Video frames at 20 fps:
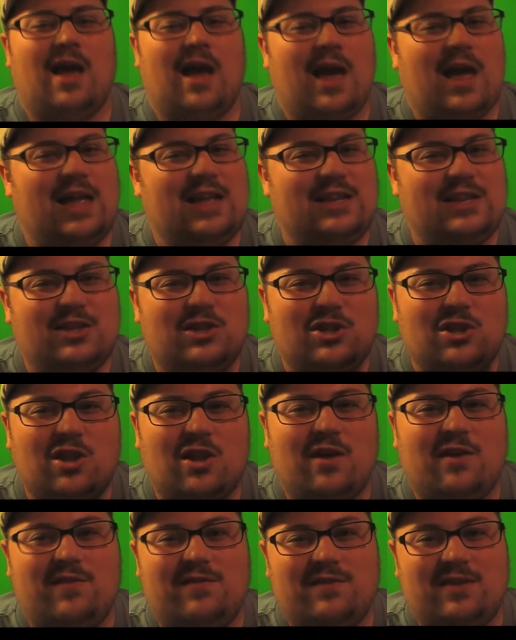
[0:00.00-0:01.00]
I
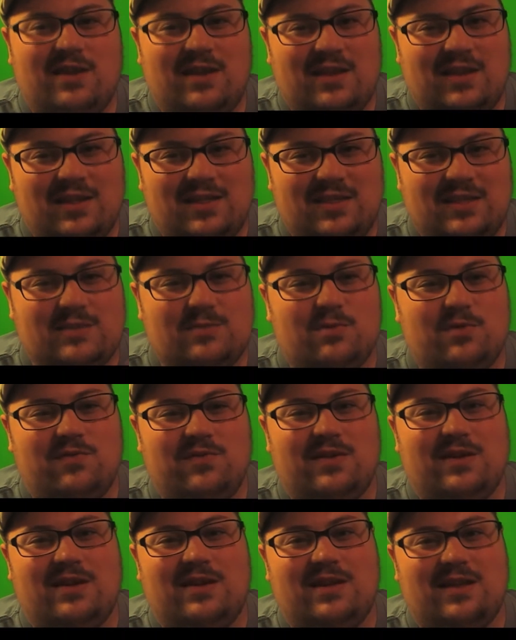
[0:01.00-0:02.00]
loved this
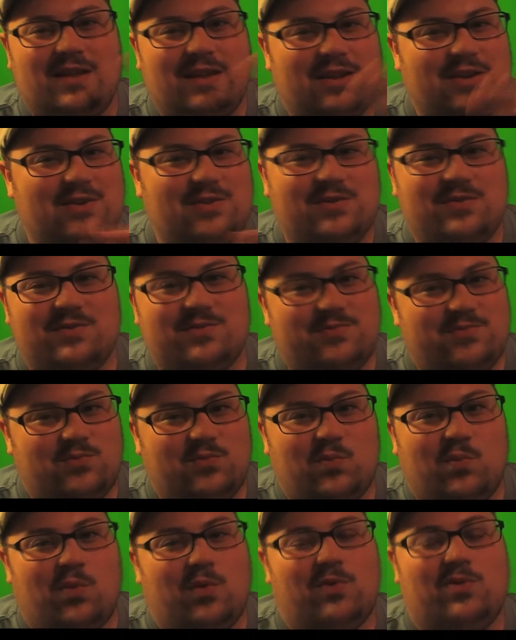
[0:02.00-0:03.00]
movie
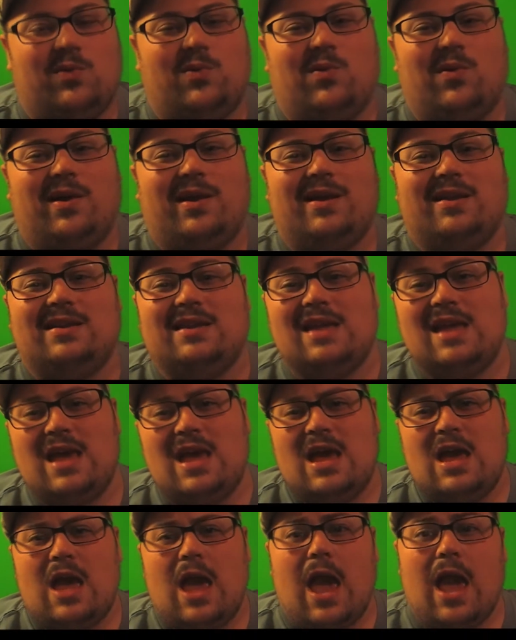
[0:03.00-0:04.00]
worth the wait.
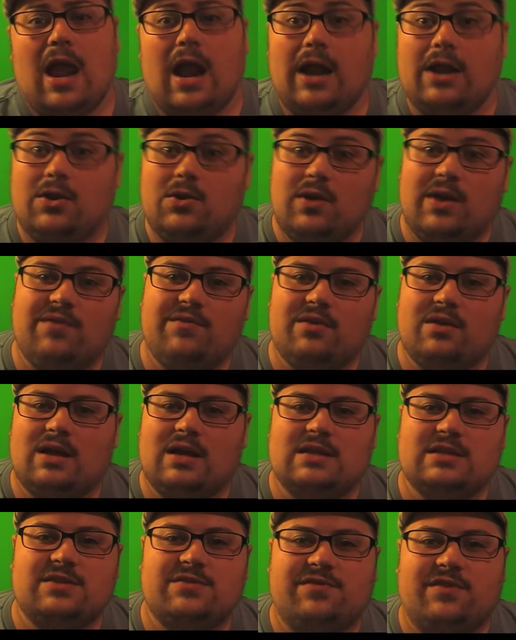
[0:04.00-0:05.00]
And I do have a
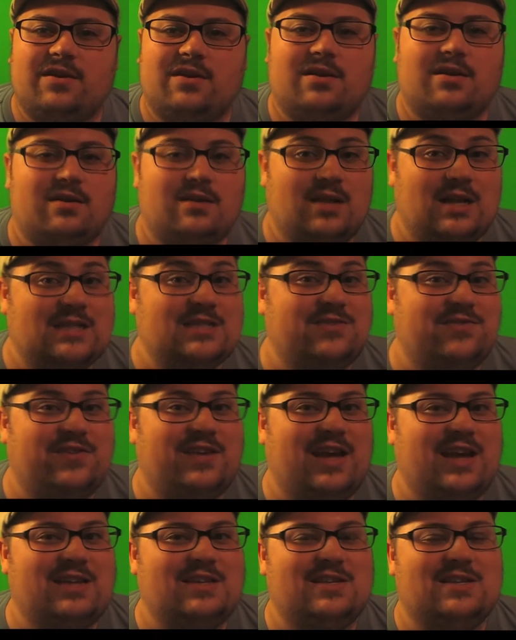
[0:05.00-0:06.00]

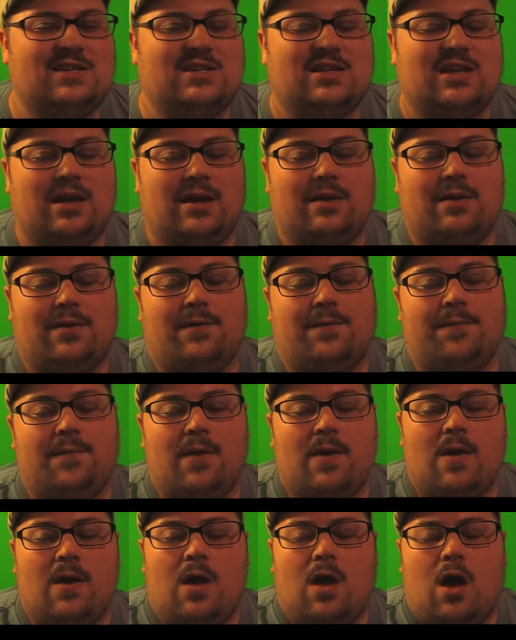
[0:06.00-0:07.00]
classification scale,
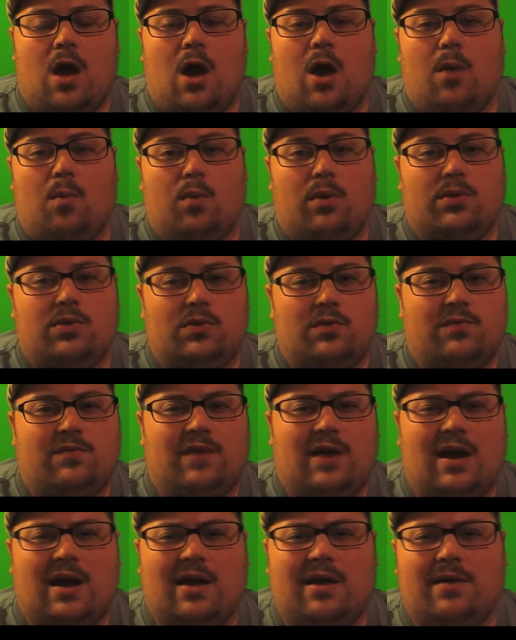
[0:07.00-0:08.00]
1 through
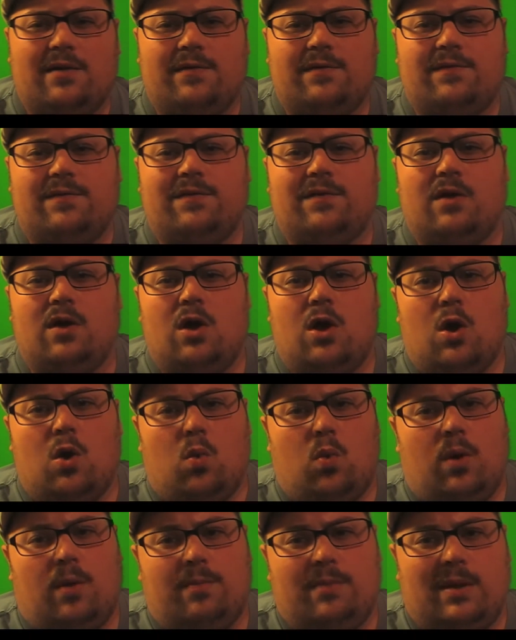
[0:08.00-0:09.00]
5.
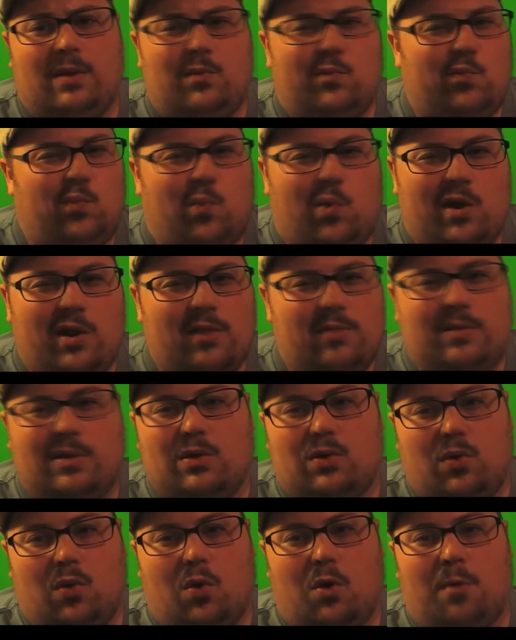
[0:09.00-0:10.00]
1 being run-of-the-mill
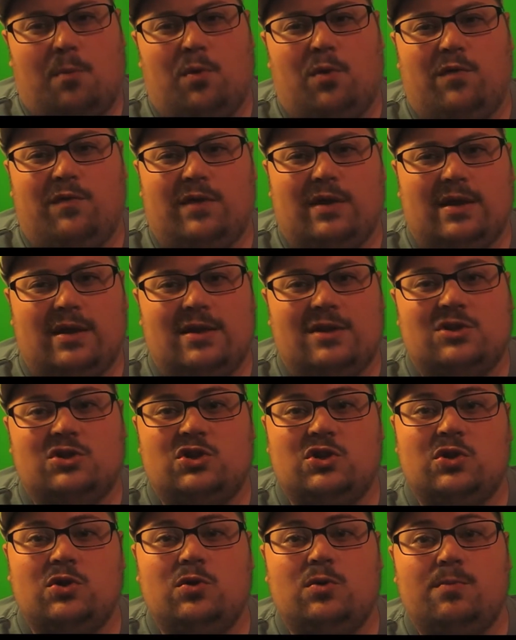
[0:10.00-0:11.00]
horror movie,
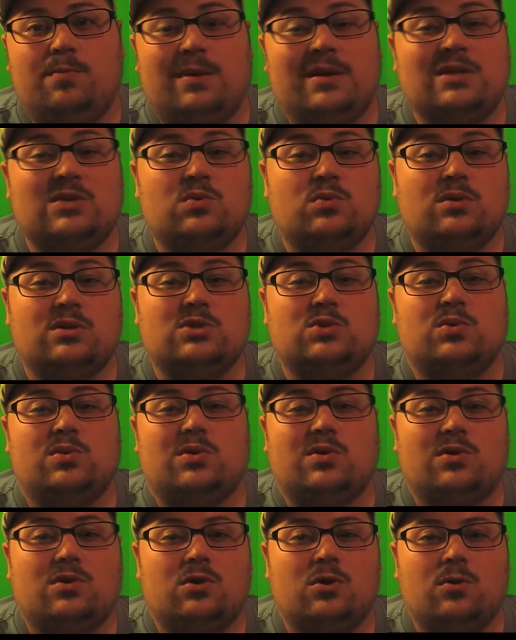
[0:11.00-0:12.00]
2 best watch with the
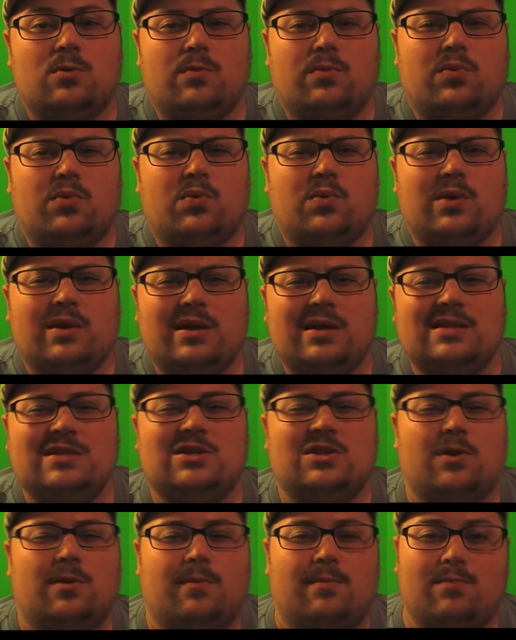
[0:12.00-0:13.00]
group, 3 it's
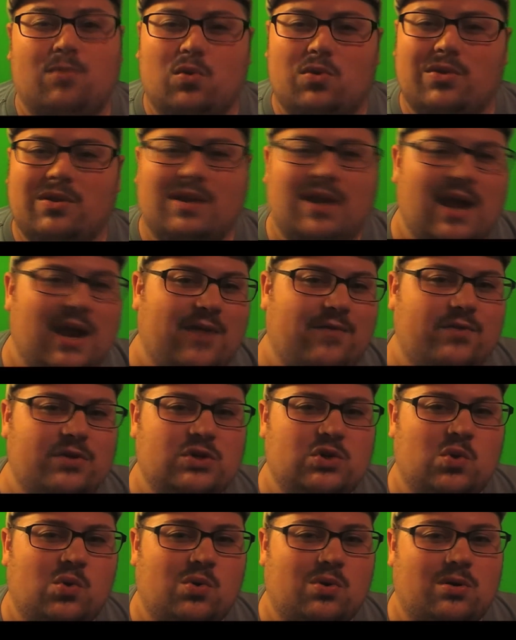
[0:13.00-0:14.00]
your more than average
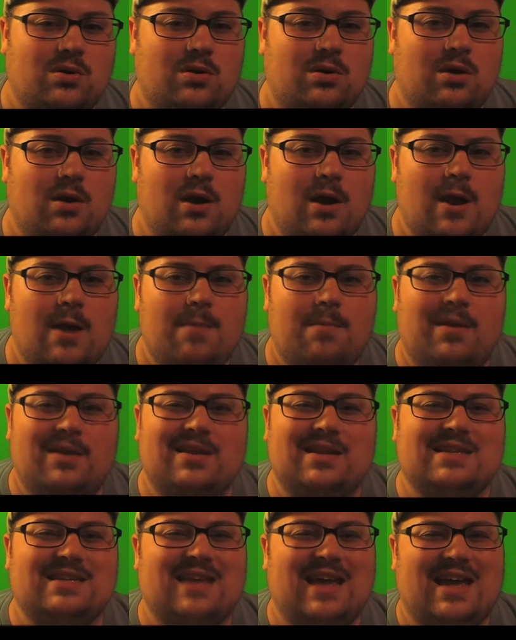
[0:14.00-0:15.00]
horror but
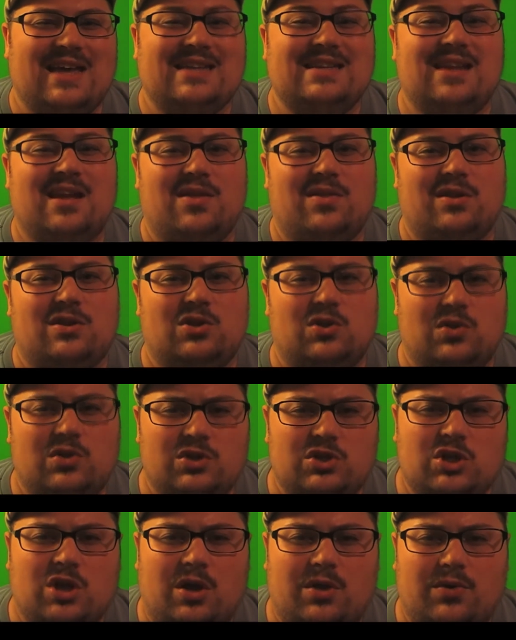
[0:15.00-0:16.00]
doesn't add nothing to the
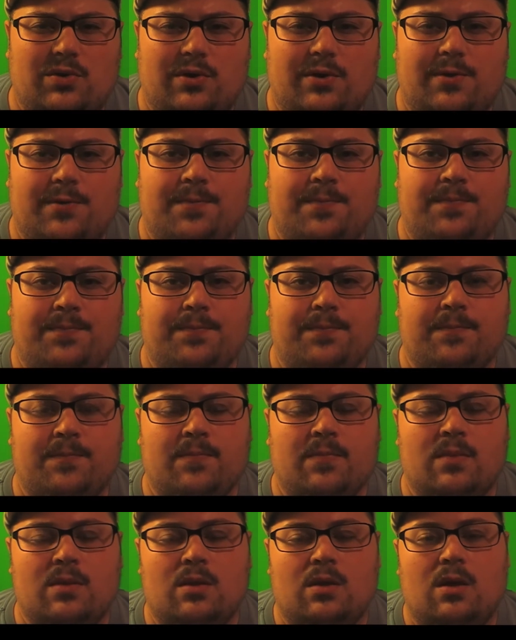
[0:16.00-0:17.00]
genre,
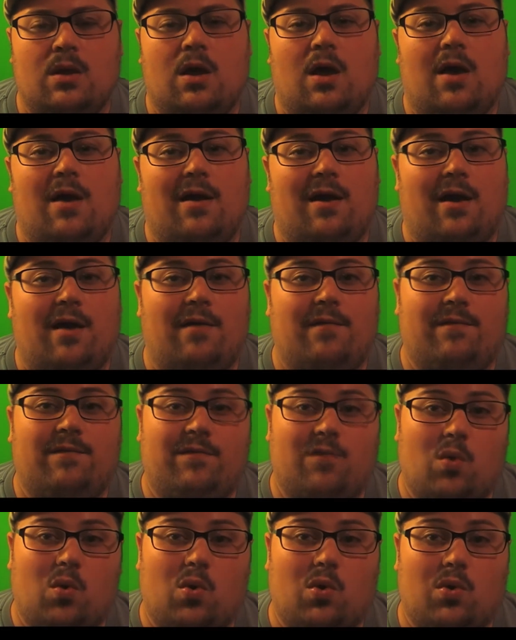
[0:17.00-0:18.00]

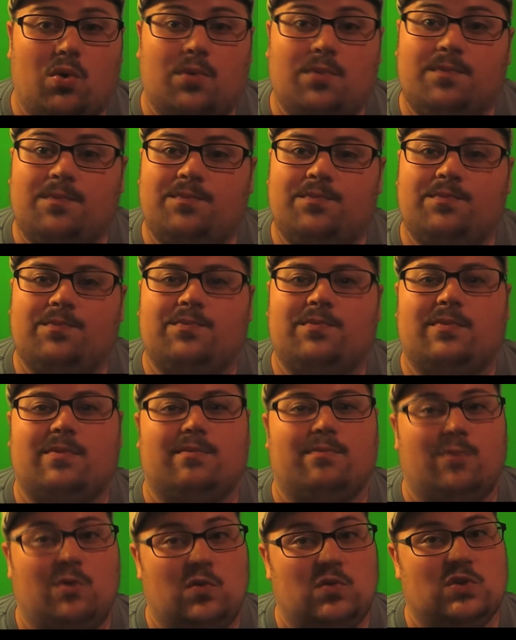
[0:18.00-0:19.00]
4
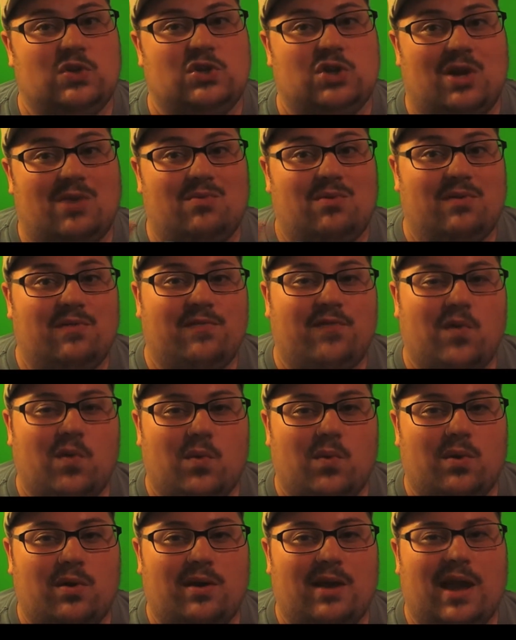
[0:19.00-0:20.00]
moves the genre
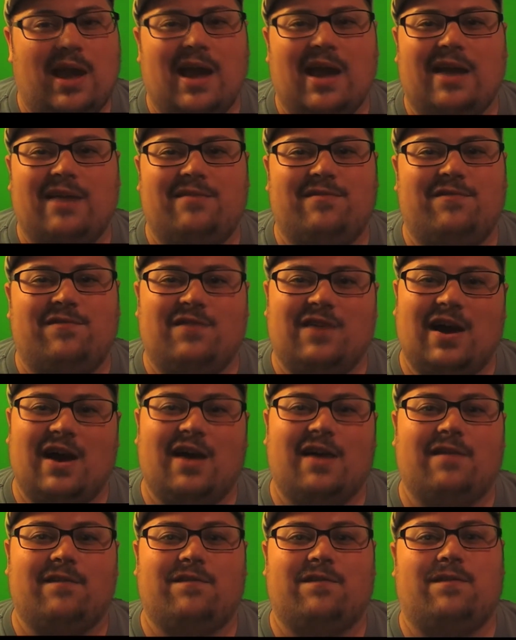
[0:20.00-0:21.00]
forward, and
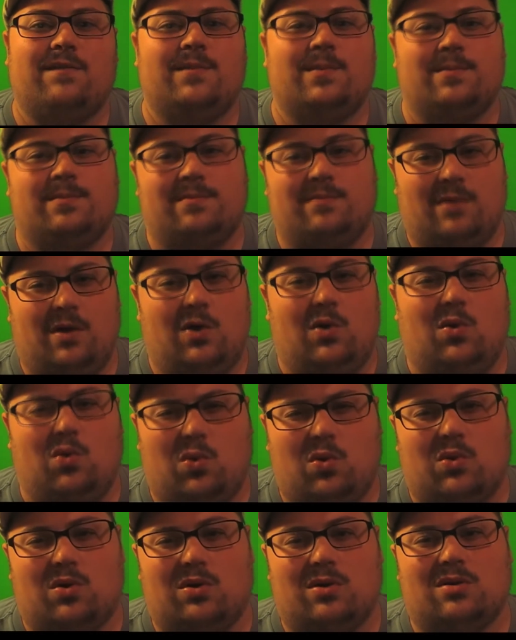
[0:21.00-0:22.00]
5 a
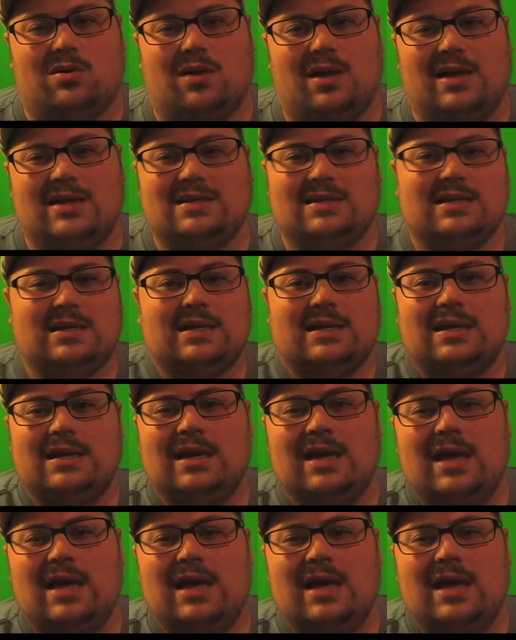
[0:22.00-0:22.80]
horror classic.